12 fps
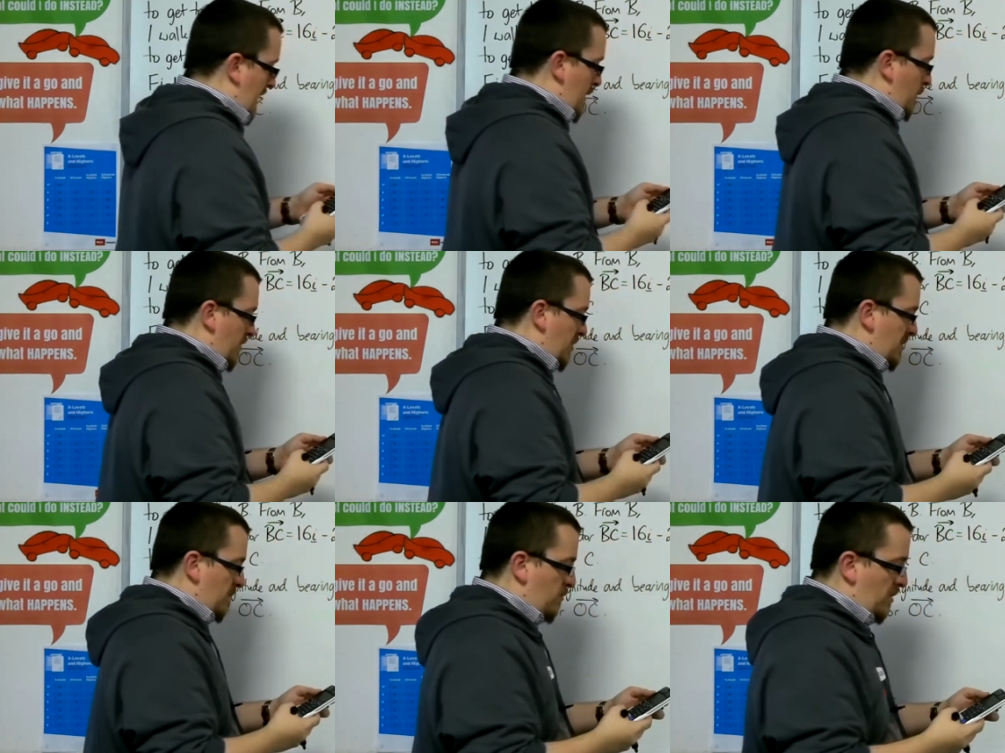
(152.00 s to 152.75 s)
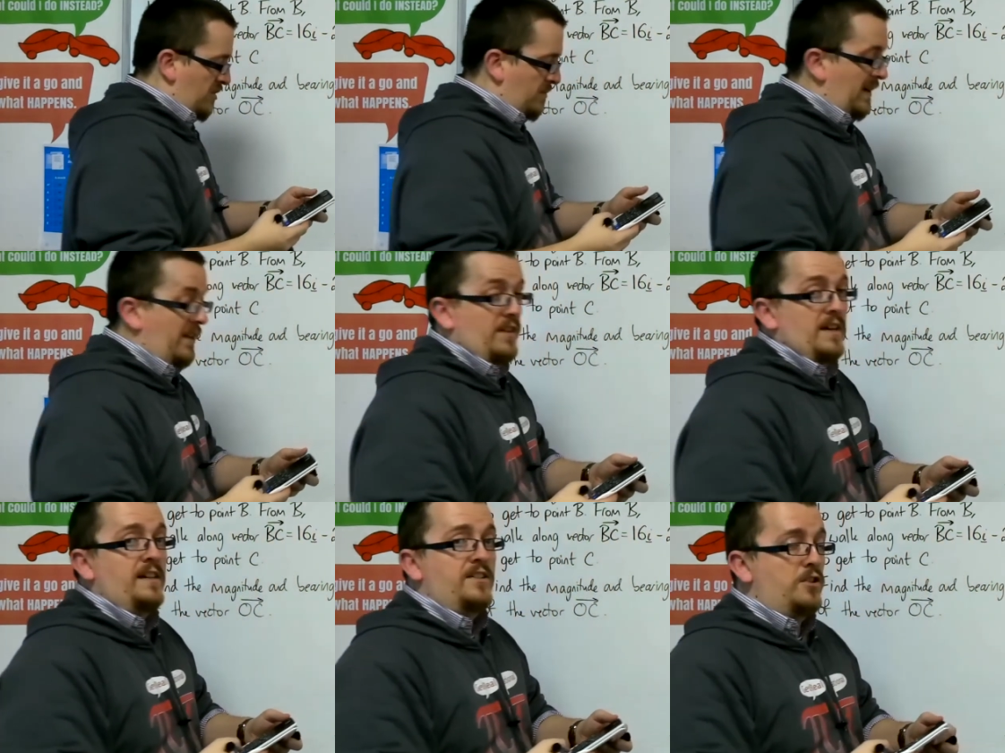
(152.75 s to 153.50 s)
Okay, which is approximately
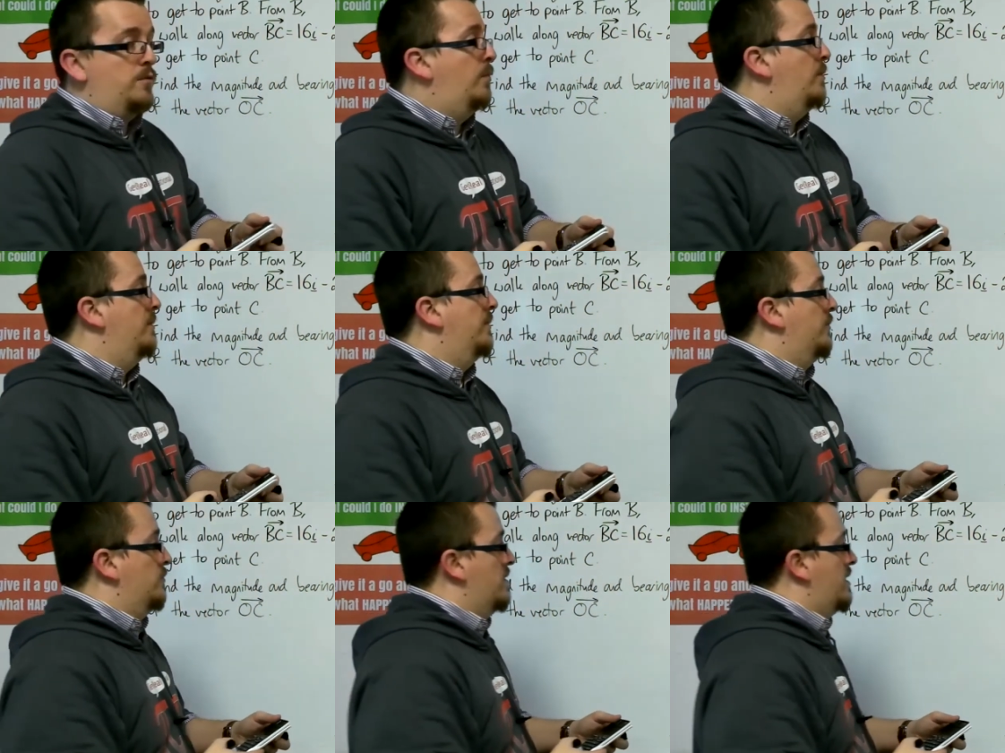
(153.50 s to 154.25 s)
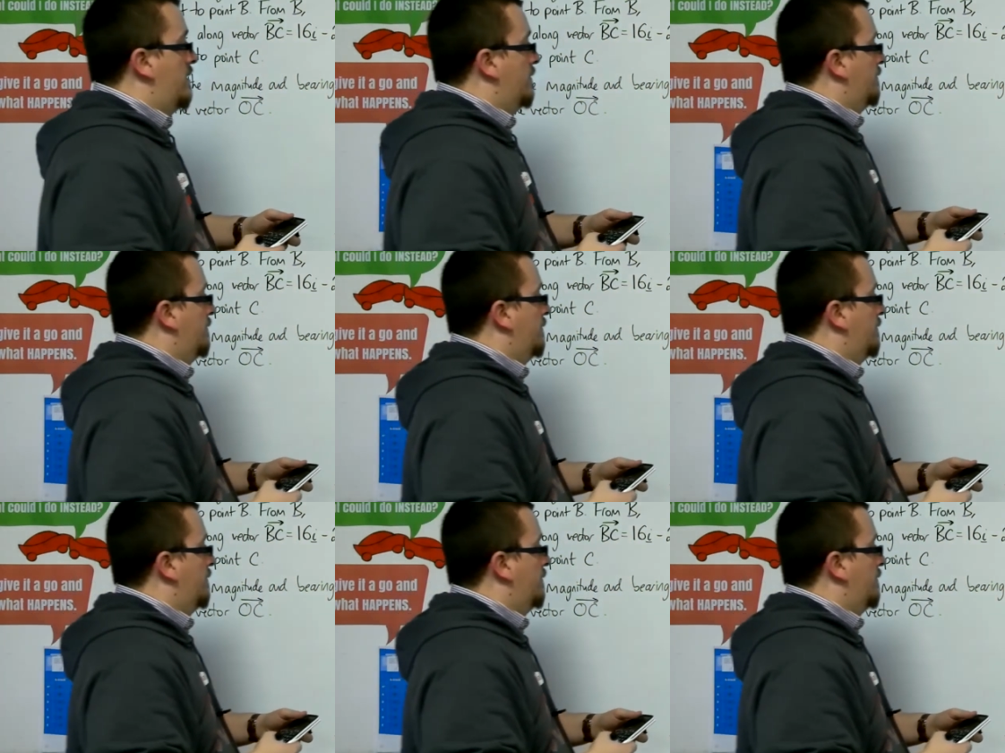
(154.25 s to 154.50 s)
32.3.